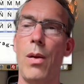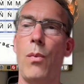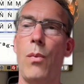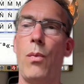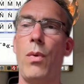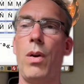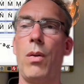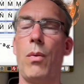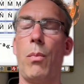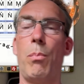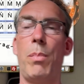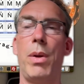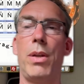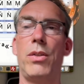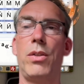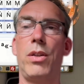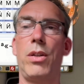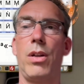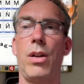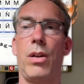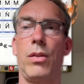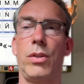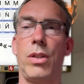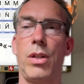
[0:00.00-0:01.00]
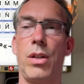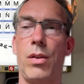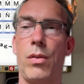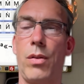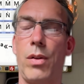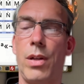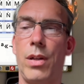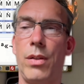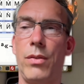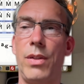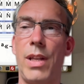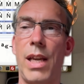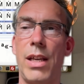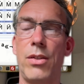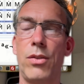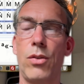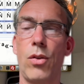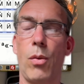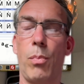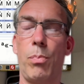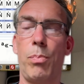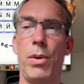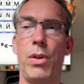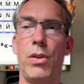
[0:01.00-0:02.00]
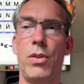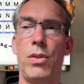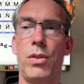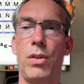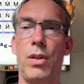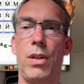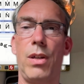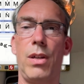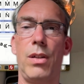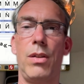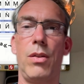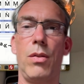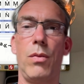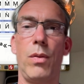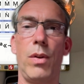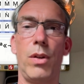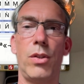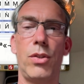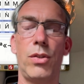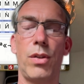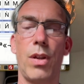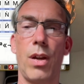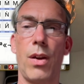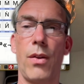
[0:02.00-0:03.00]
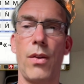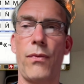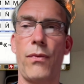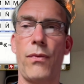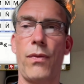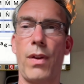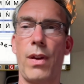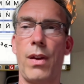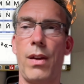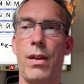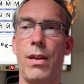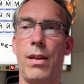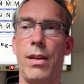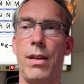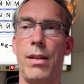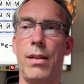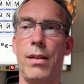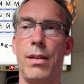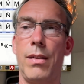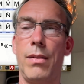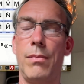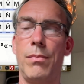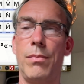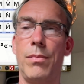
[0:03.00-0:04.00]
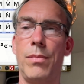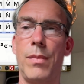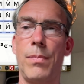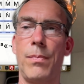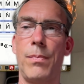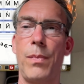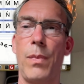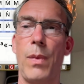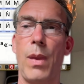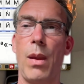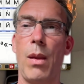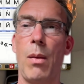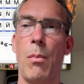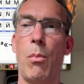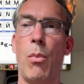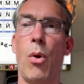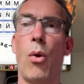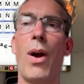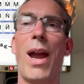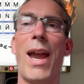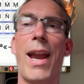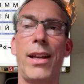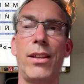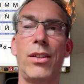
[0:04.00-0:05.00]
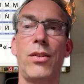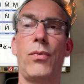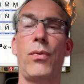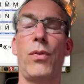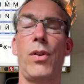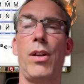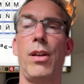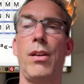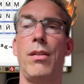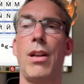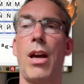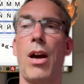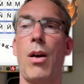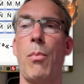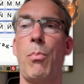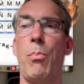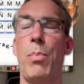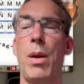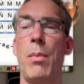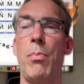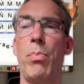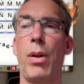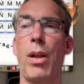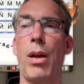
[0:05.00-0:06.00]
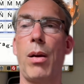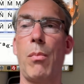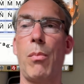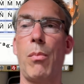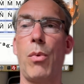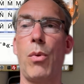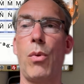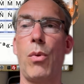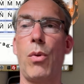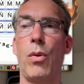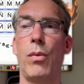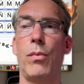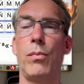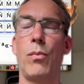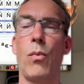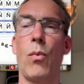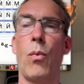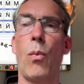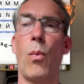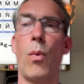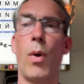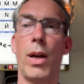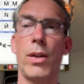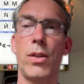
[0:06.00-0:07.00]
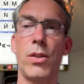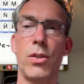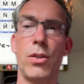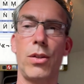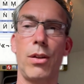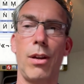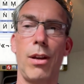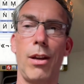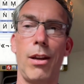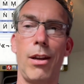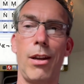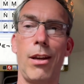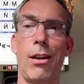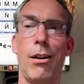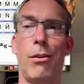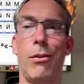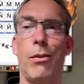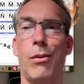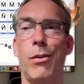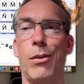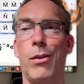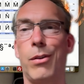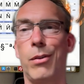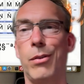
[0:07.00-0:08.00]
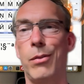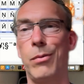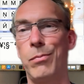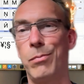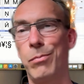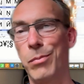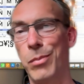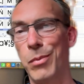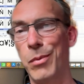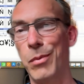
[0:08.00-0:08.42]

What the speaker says: well busy on their desktop PC doing stuff. And more actively now, people are more watching or